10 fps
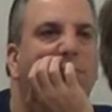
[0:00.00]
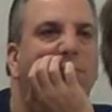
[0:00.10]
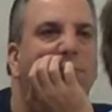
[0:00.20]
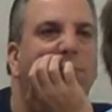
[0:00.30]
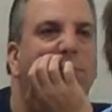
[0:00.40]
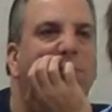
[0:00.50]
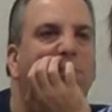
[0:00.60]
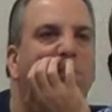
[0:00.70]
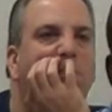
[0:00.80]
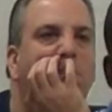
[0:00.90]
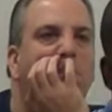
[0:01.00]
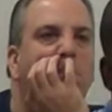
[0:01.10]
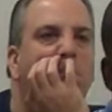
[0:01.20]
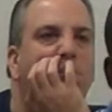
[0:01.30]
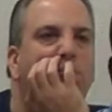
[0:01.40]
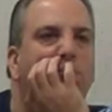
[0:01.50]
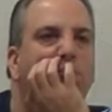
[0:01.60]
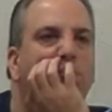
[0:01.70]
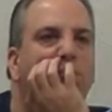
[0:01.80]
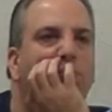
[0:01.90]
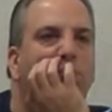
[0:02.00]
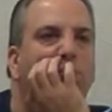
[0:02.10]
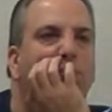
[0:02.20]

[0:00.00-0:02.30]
No words are spoken by the person on screen.